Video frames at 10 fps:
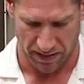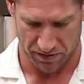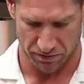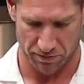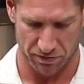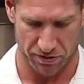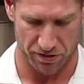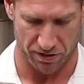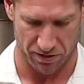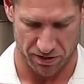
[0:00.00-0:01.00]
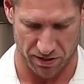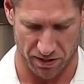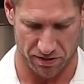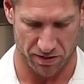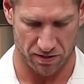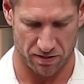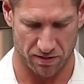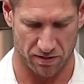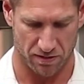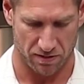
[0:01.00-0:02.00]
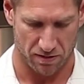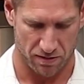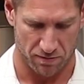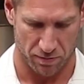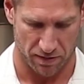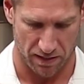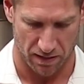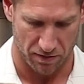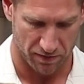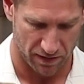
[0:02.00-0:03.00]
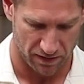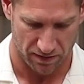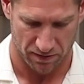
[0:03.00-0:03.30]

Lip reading: basil. Then we're just gonna start to put that over.